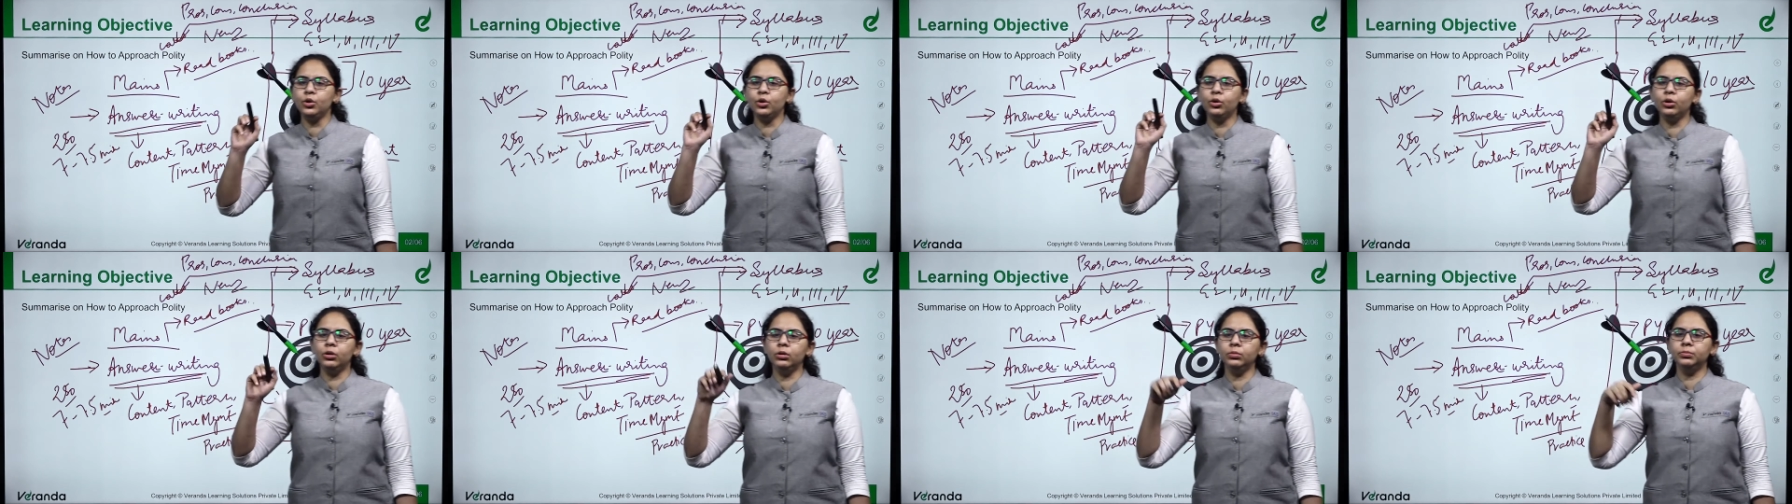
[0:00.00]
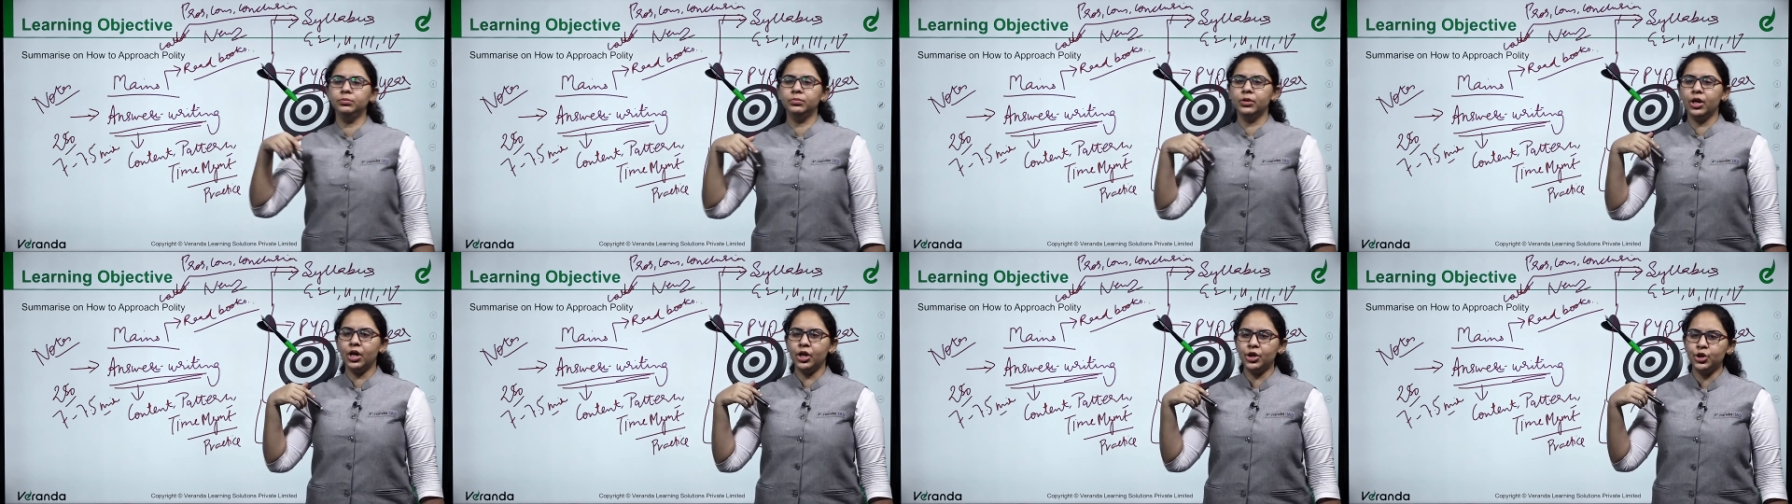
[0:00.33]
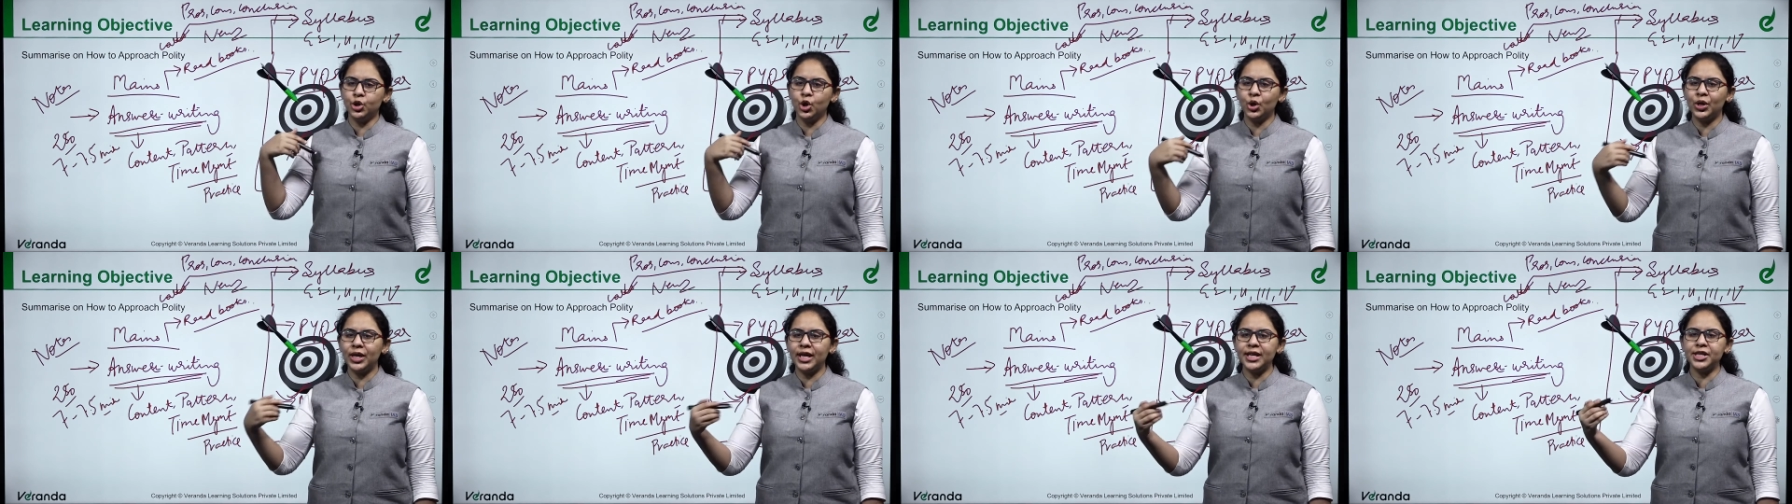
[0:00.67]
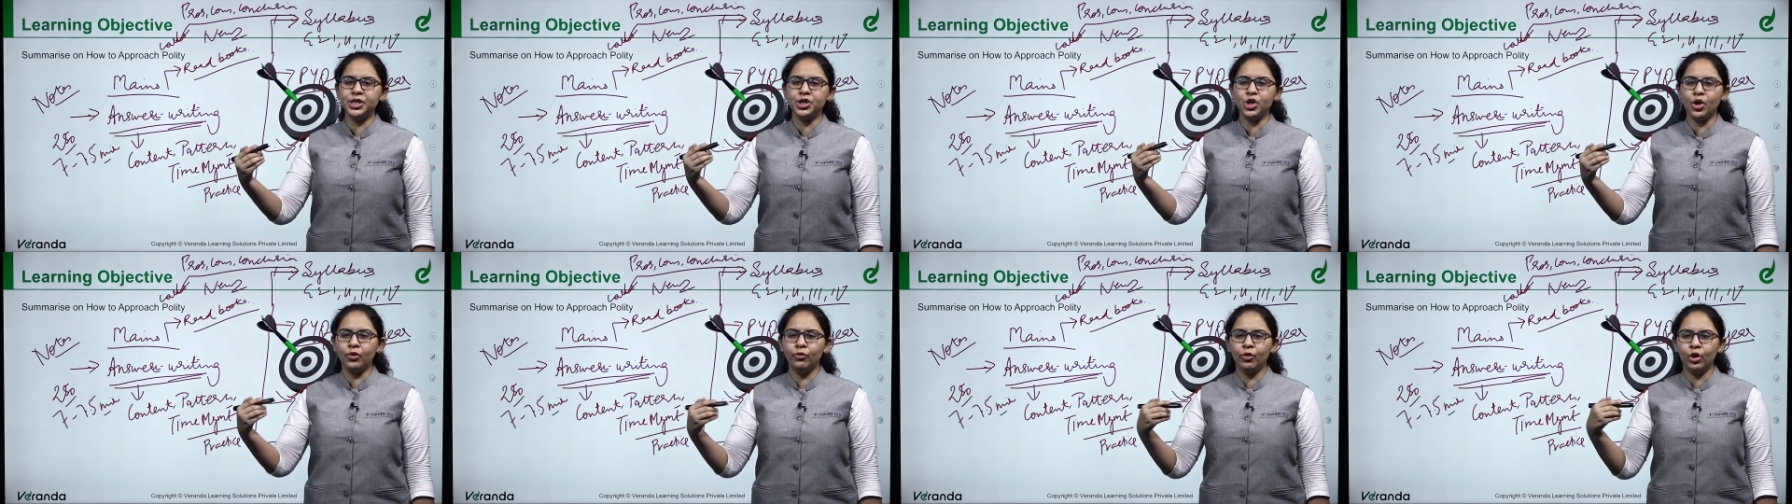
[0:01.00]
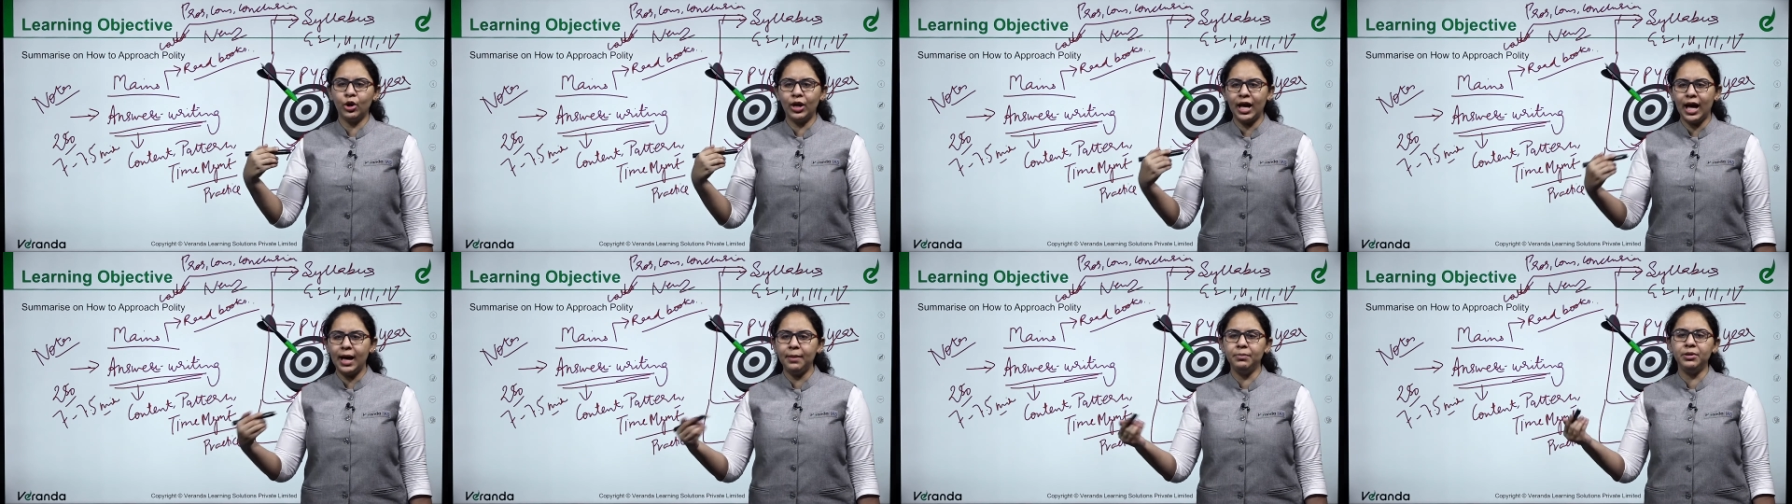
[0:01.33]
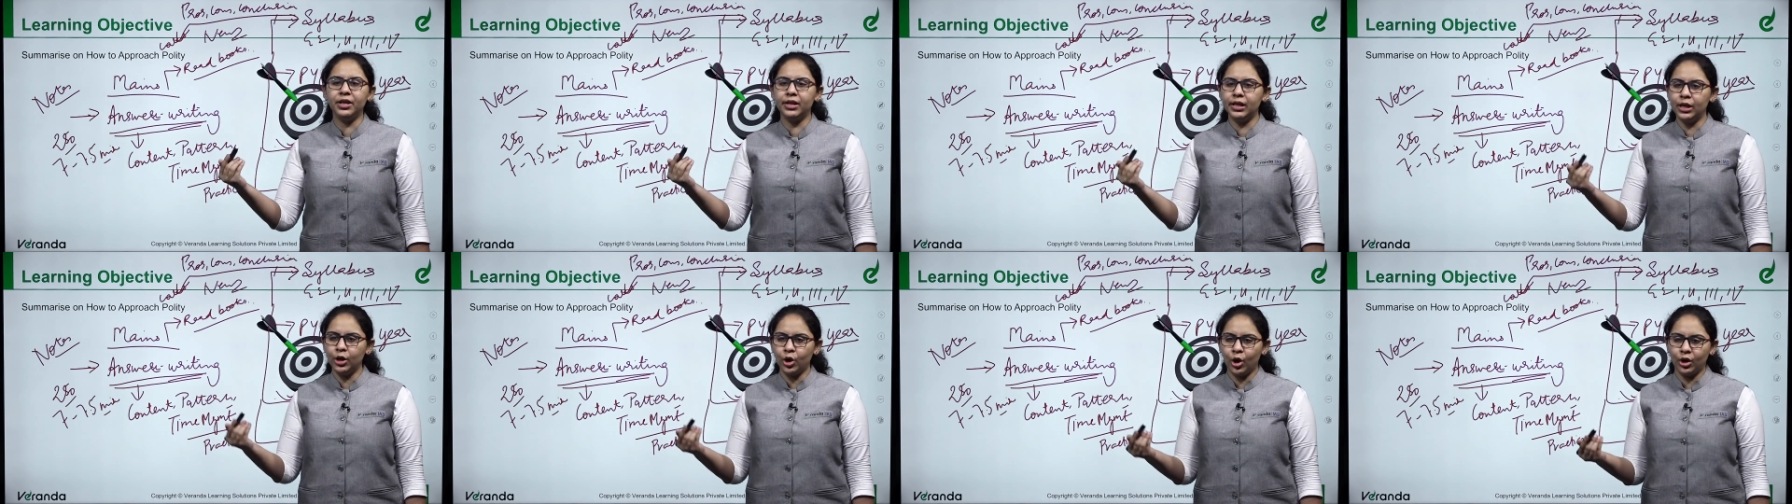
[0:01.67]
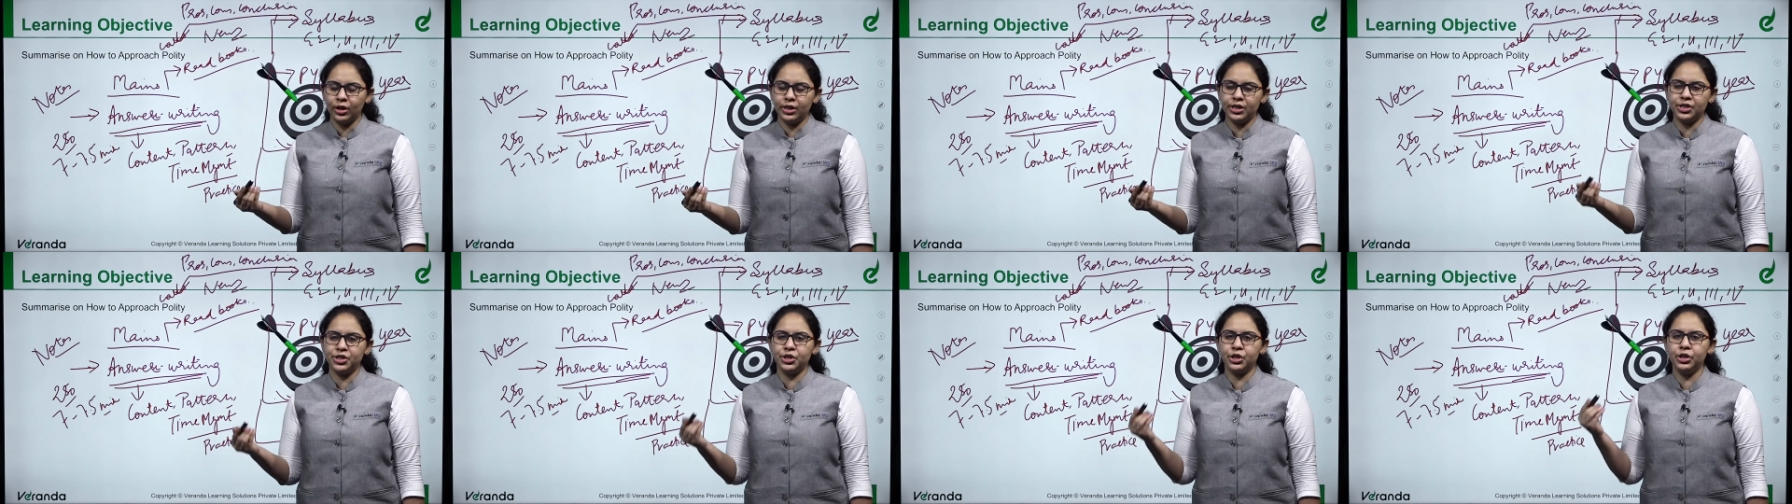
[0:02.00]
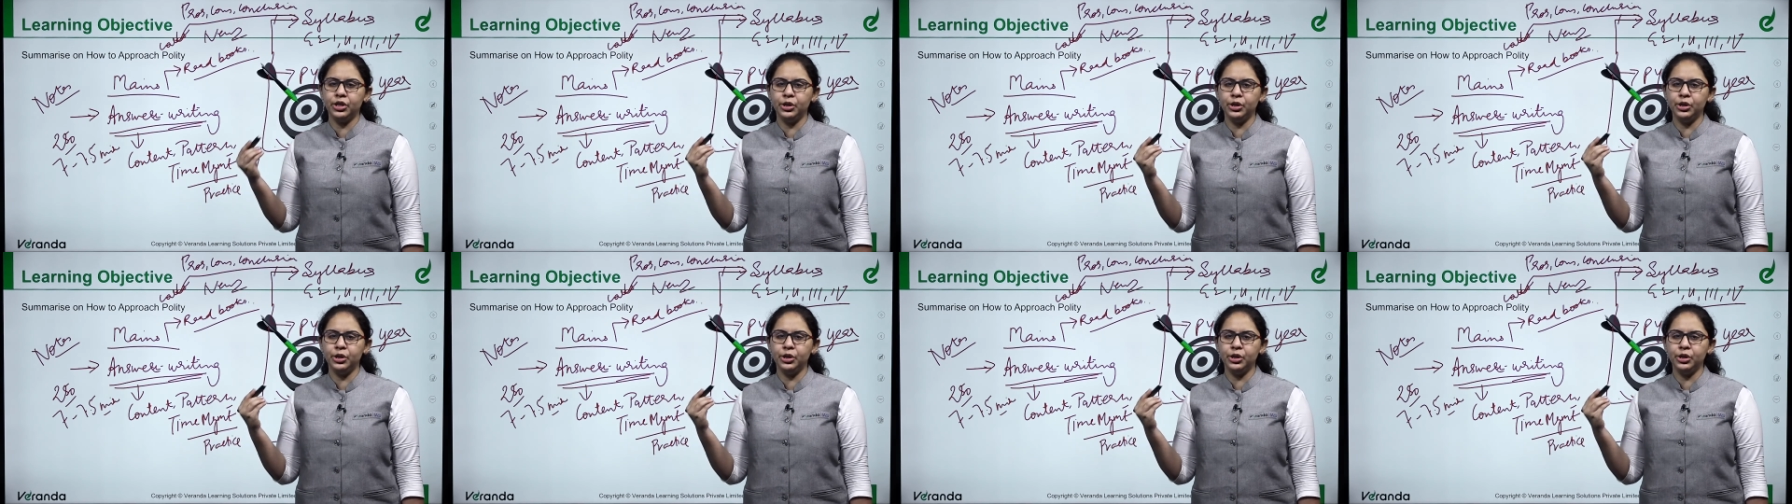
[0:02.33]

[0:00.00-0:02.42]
to uh, showcase your vocabulary knowledge.